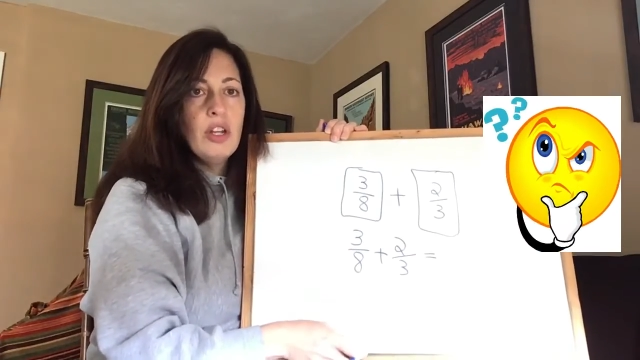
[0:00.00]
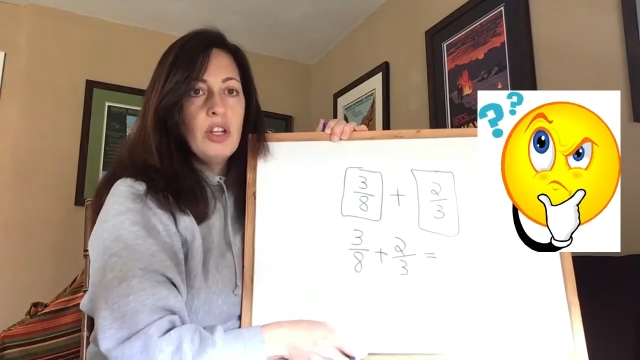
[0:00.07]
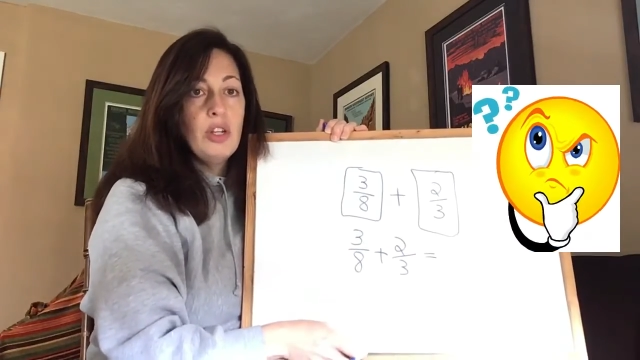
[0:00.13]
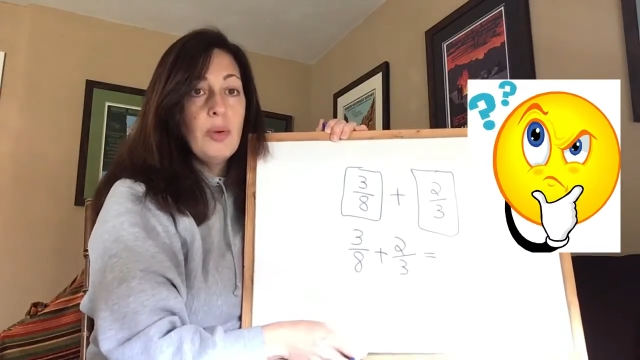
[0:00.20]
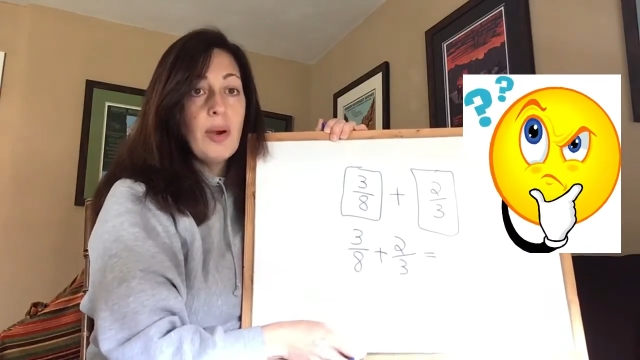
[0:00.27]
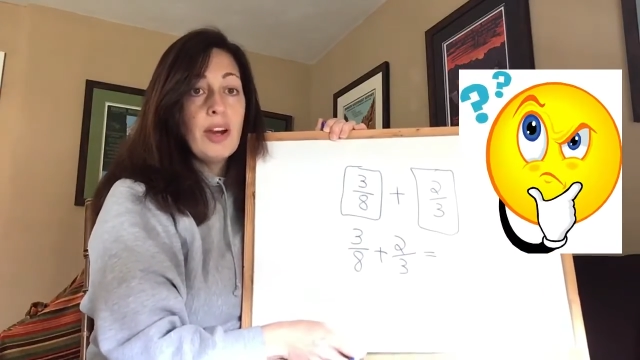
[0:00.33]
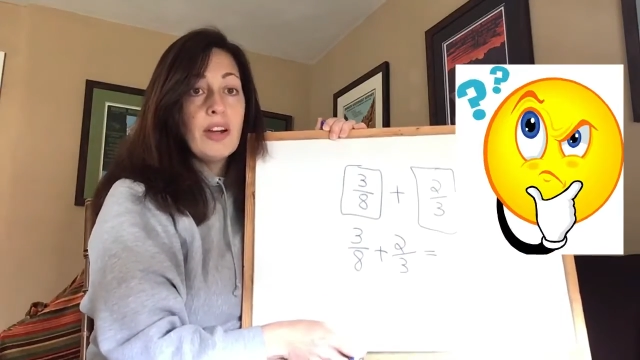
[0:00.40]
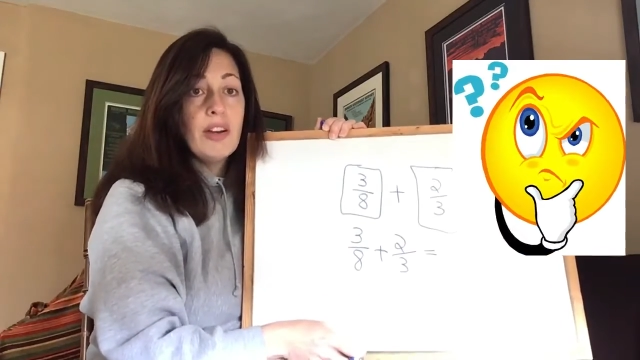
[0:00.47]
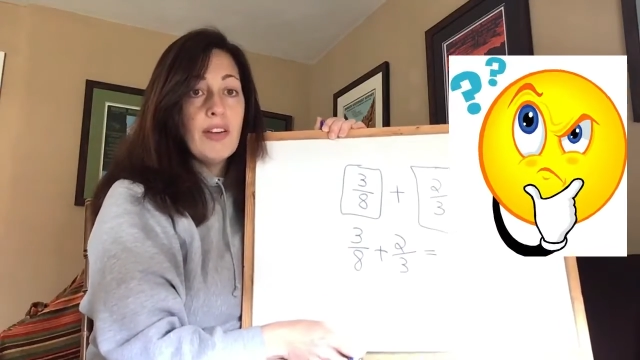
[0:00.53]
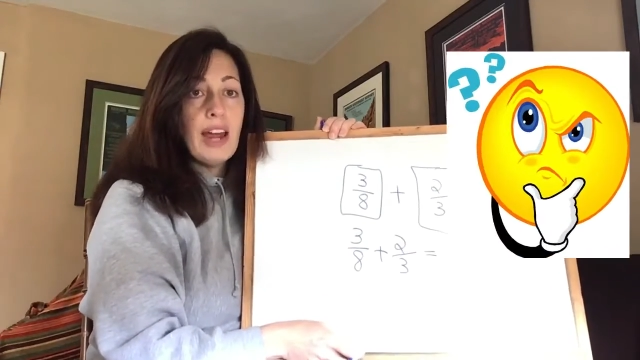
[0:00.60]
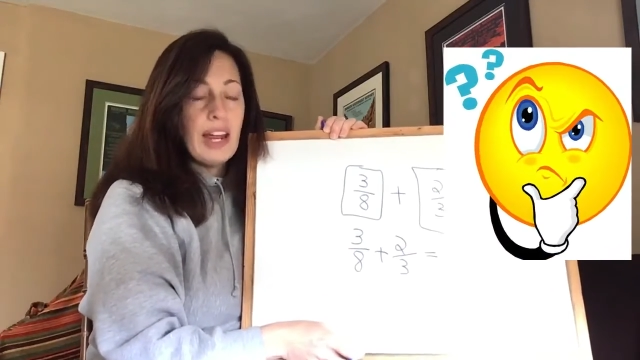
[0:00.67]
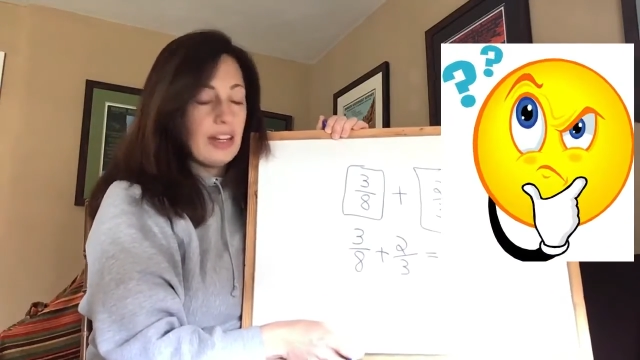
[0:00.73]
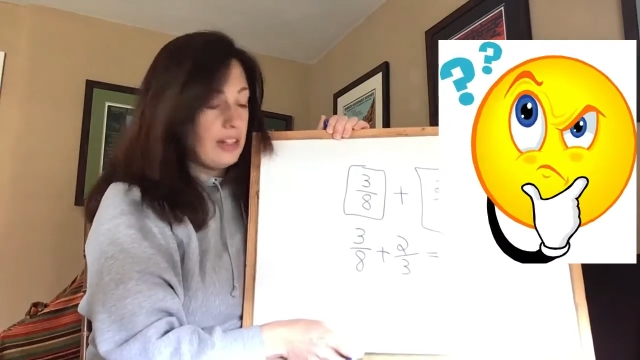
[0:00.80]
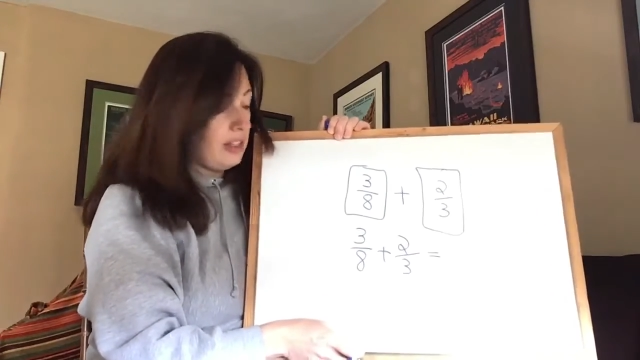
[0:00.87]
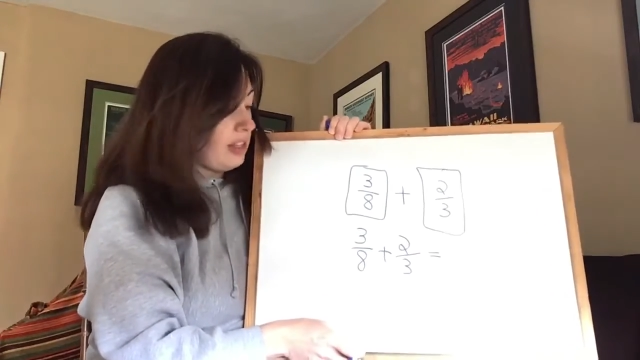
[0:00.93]
You are
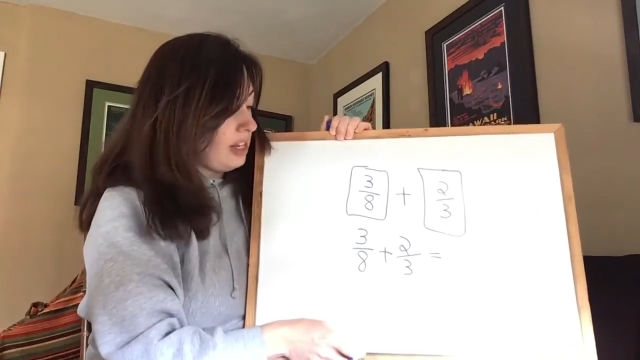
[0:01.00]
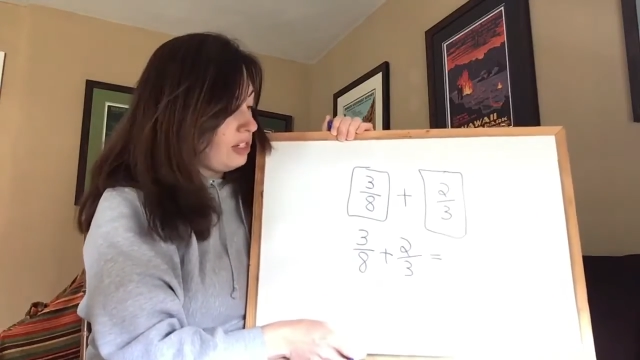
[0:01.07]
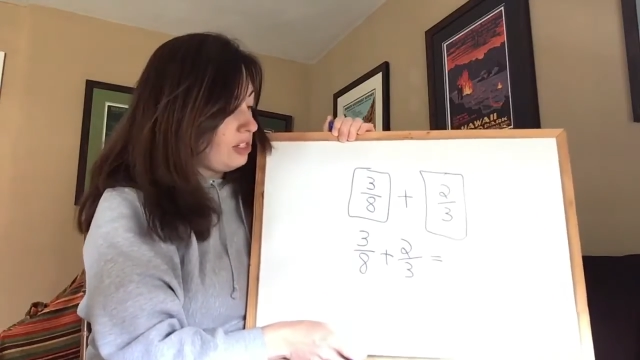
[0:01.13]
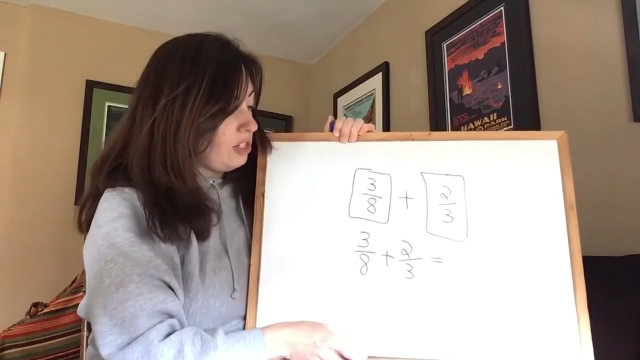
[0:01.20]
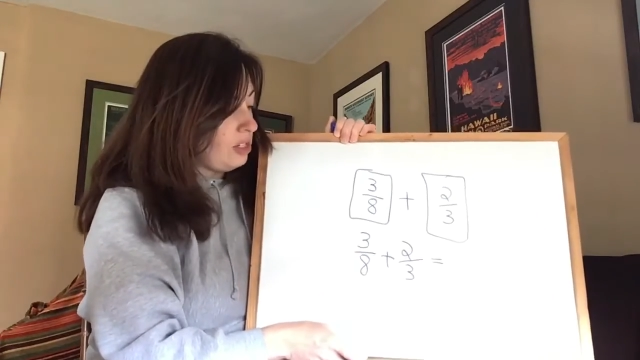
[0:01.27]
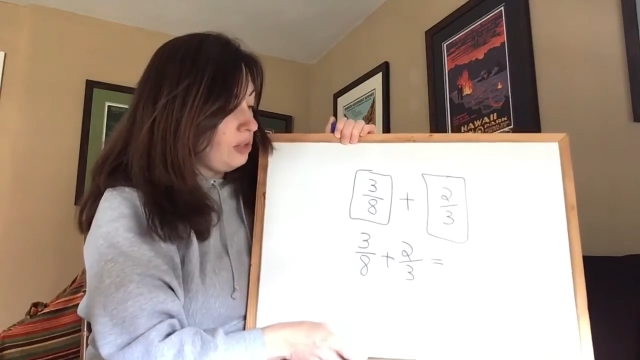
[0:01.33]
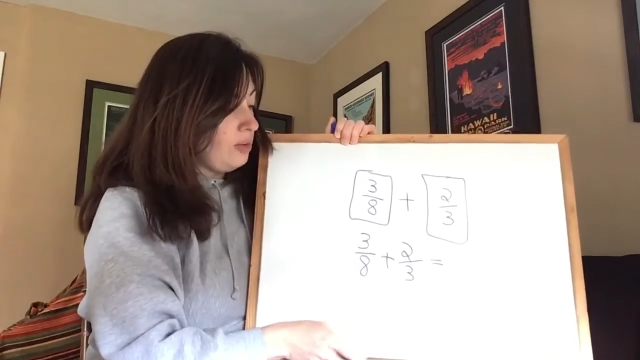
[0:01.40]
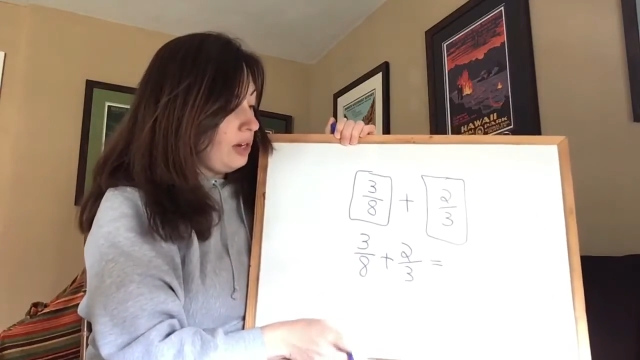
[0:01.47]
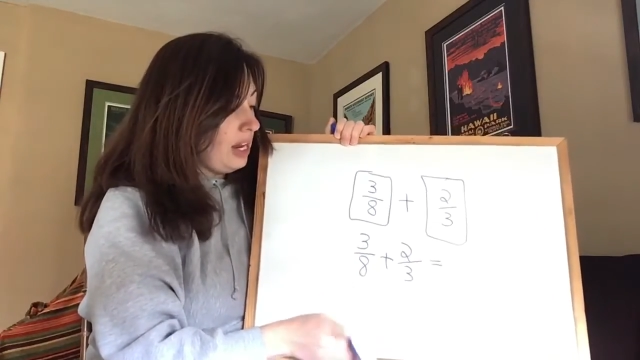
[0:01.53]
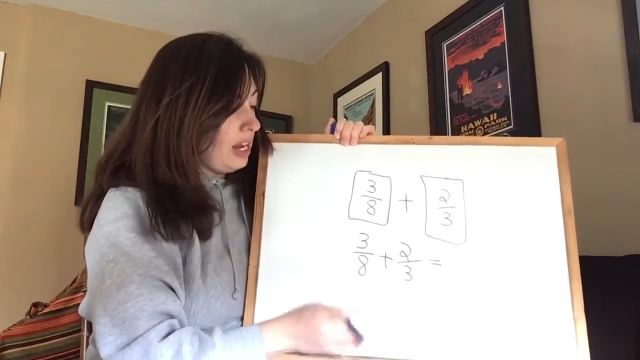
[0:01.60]
correct. They do,